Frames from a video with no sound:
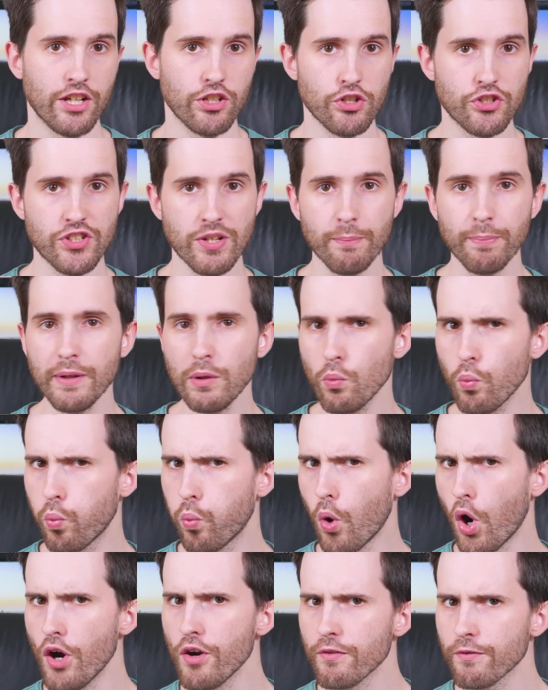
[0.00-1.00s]
You simply
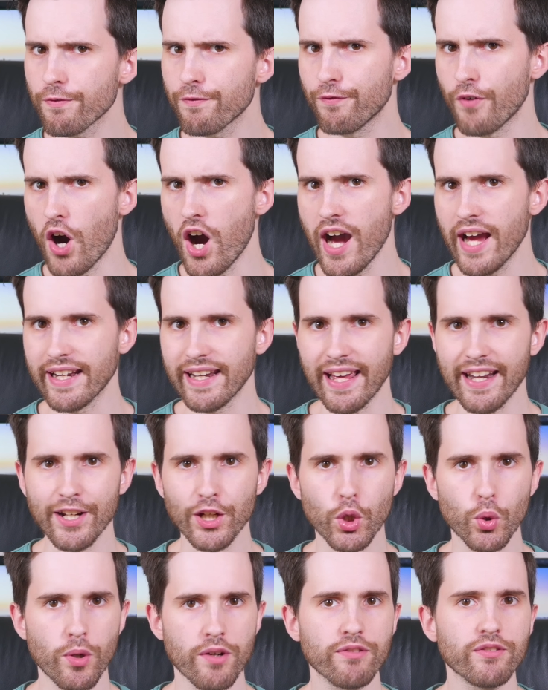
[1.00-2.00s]
won't find an
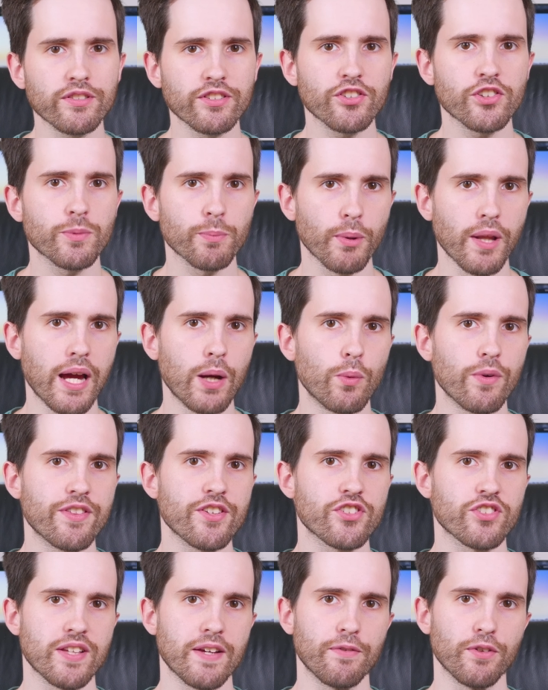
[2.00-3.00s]
equivalent display with
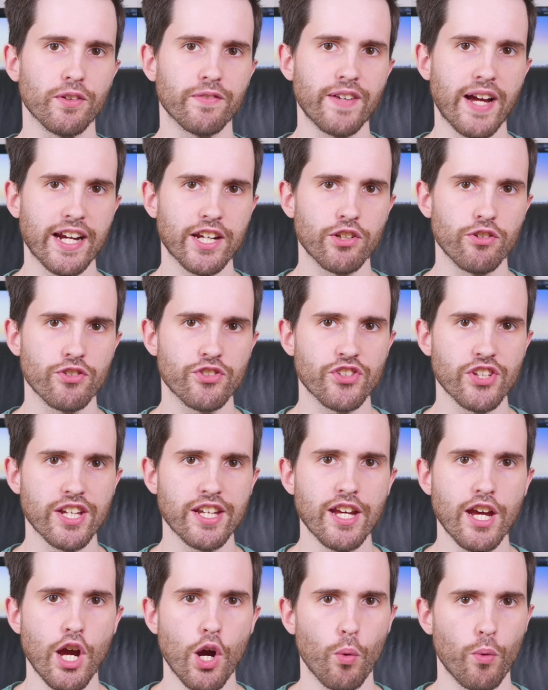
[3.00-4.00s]
this level of
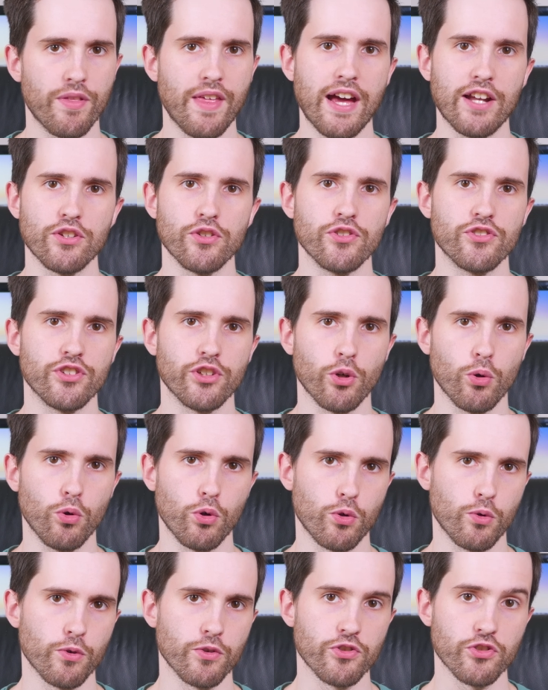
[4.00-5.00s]
accuracy, without using
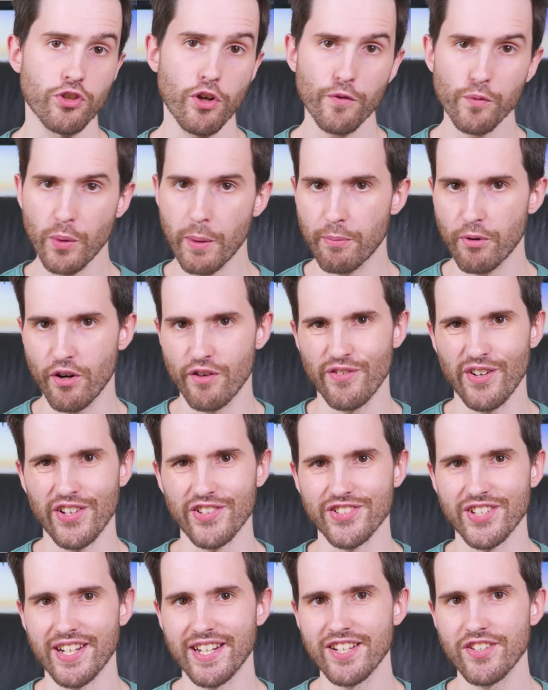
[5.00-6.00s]
awkward software
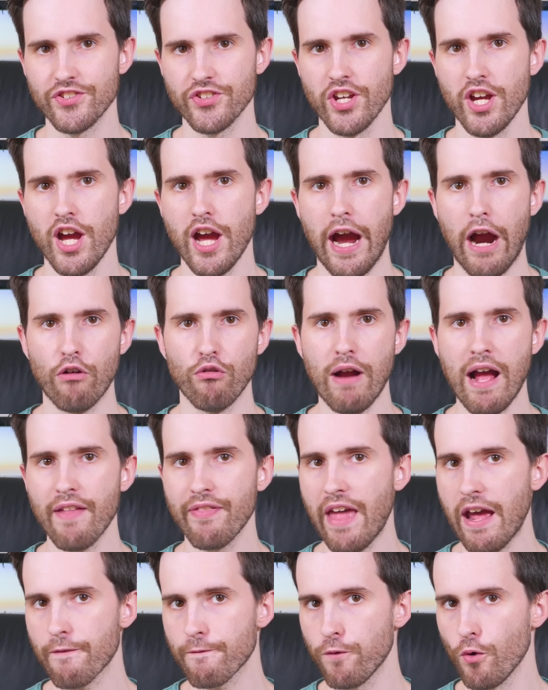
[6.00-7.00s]
profiles that is,
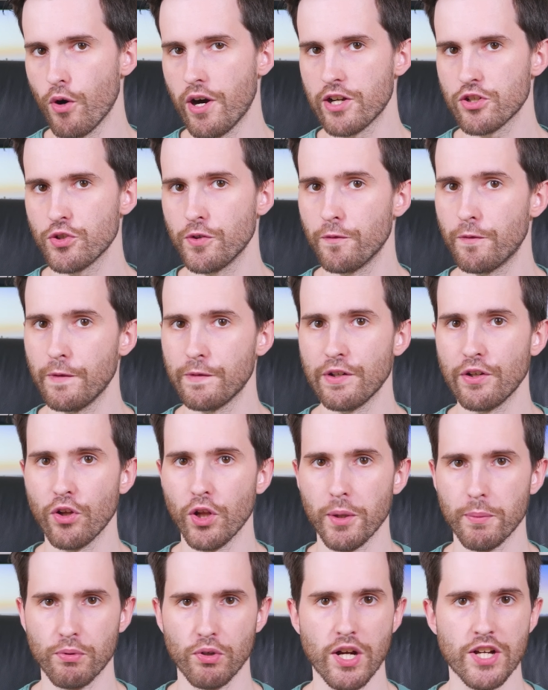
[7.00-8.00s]
around that
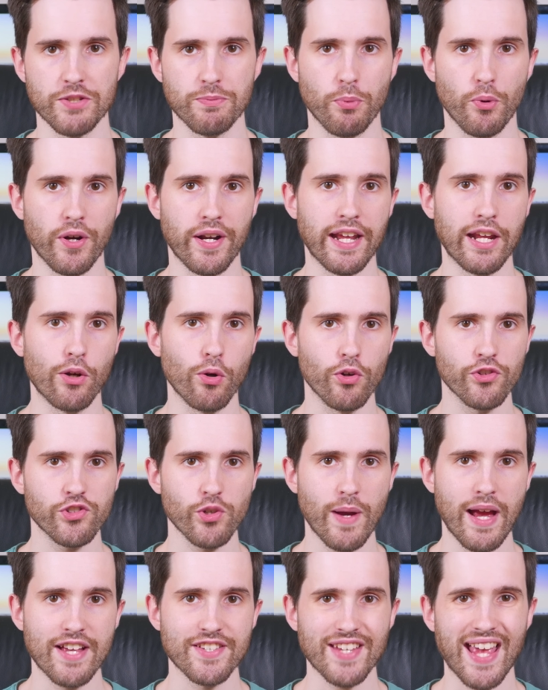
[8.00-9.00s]
$450 price point. It
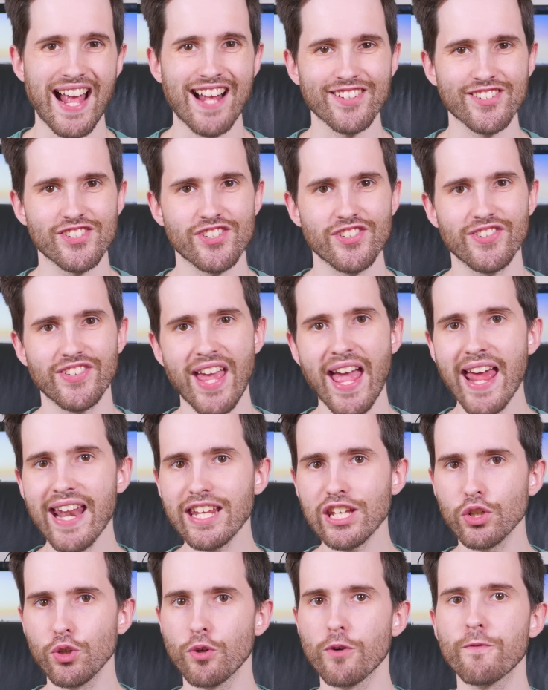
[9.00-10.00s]
also has
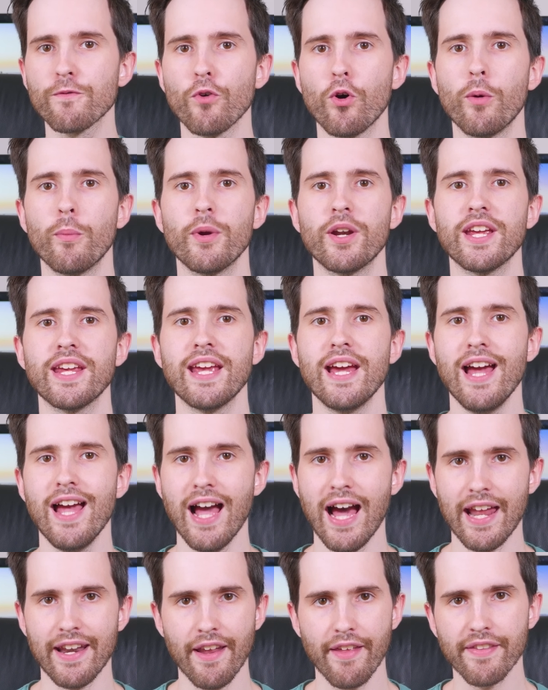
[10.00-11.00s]
outstanding uniformity,
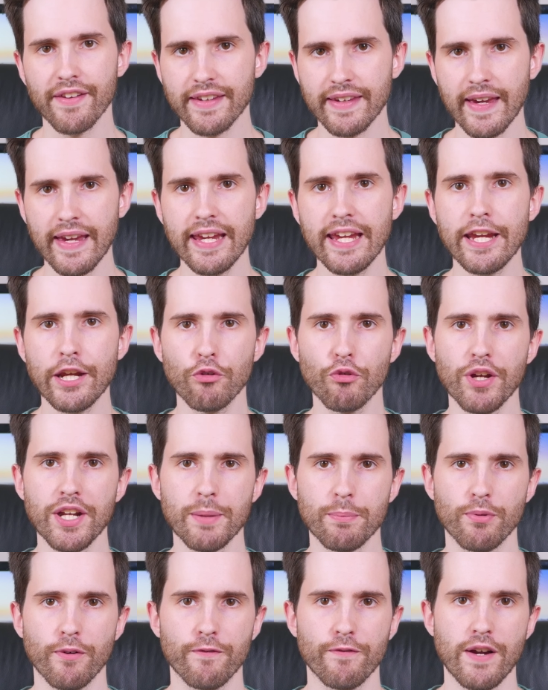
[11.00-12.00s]
another key
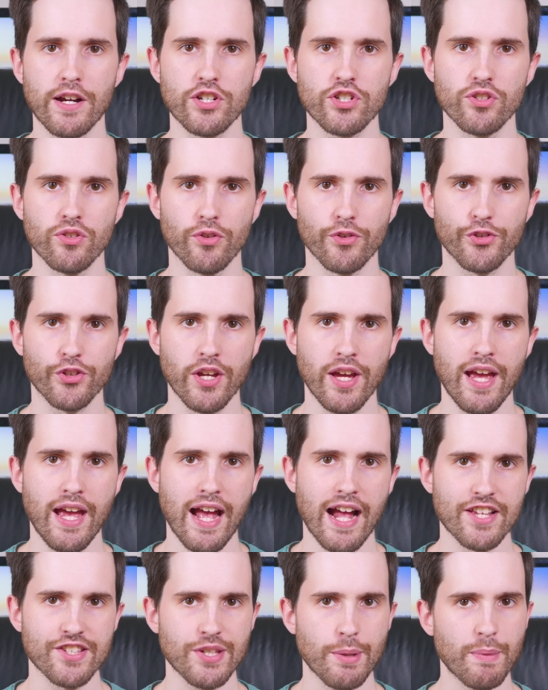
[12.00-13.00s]
ingredient professionals,
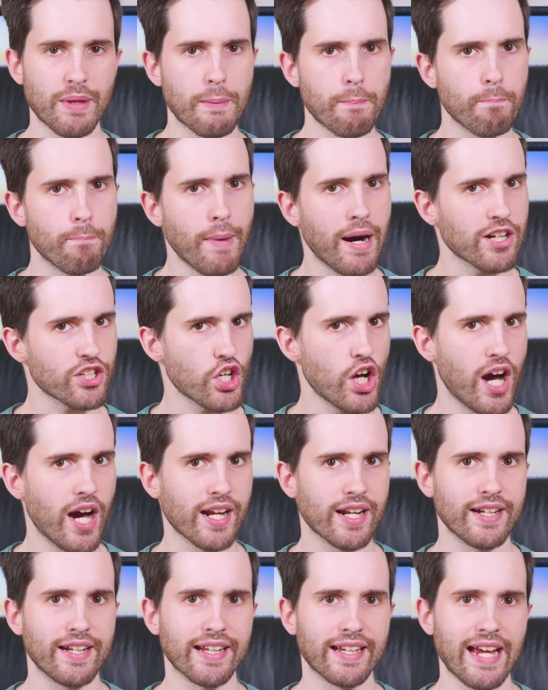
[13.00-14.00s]
and something much
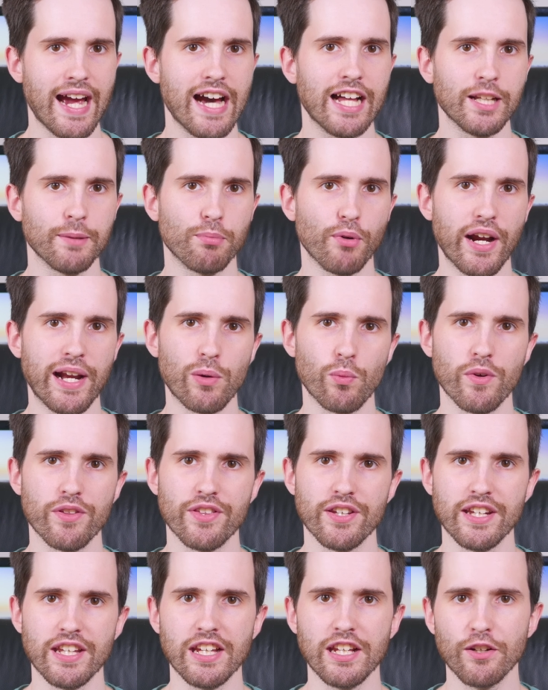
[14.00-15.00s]
harder to calibrate
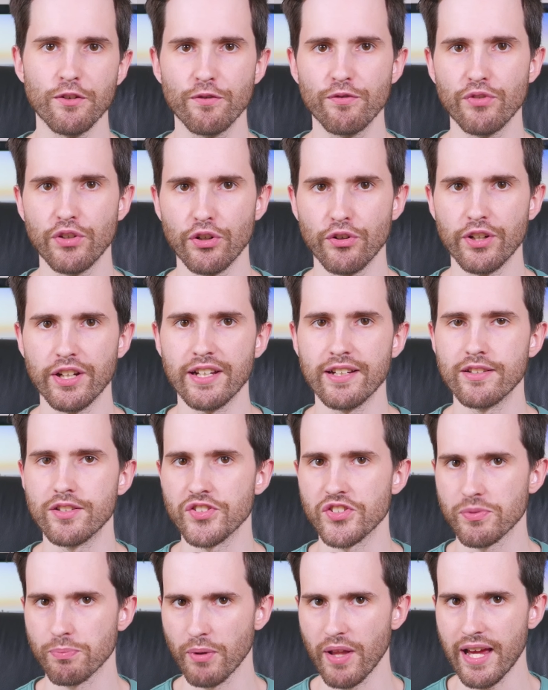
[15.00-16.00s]
with an inferior
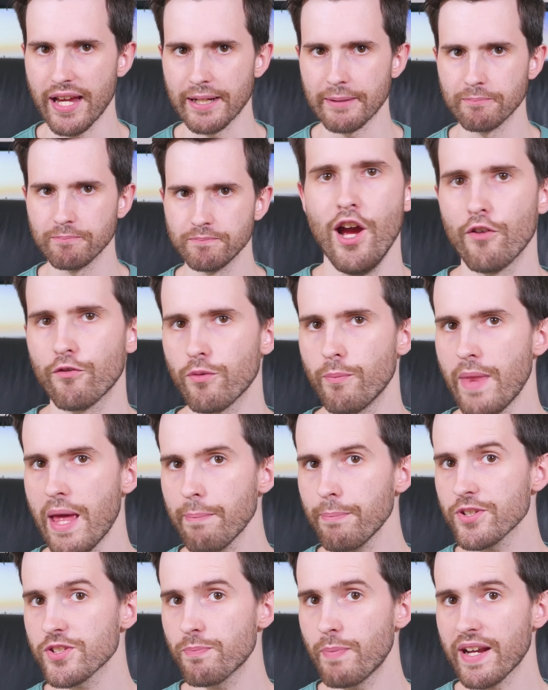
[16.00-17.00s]
display. From
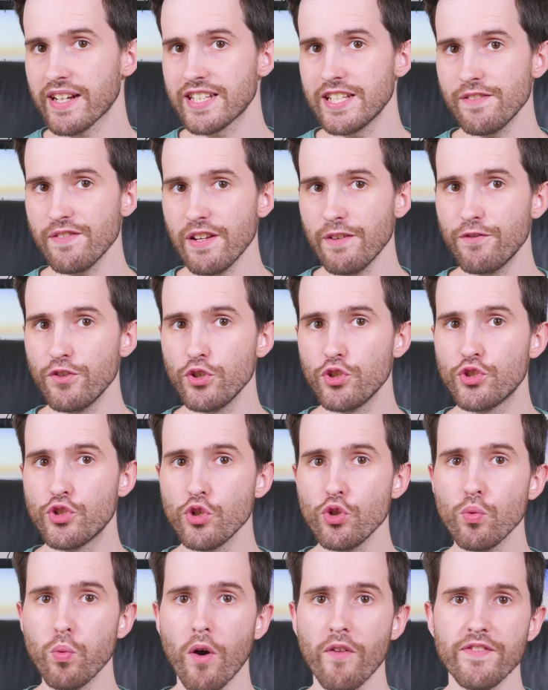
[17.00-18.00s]
that perspective, if you
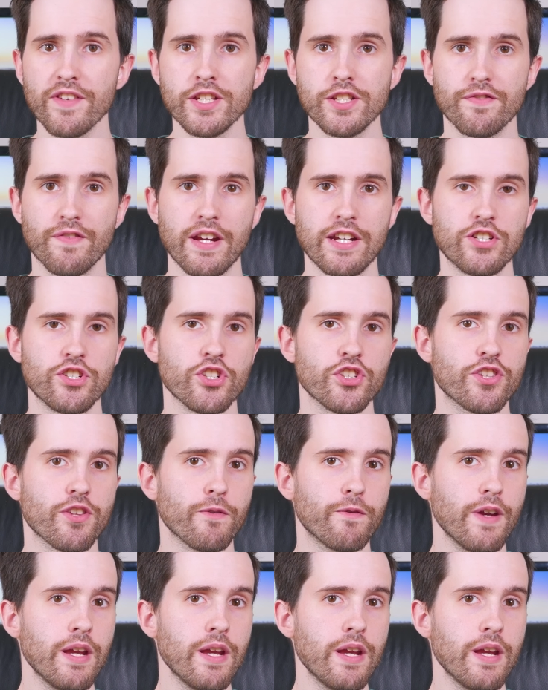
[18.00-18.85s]
do want these features, the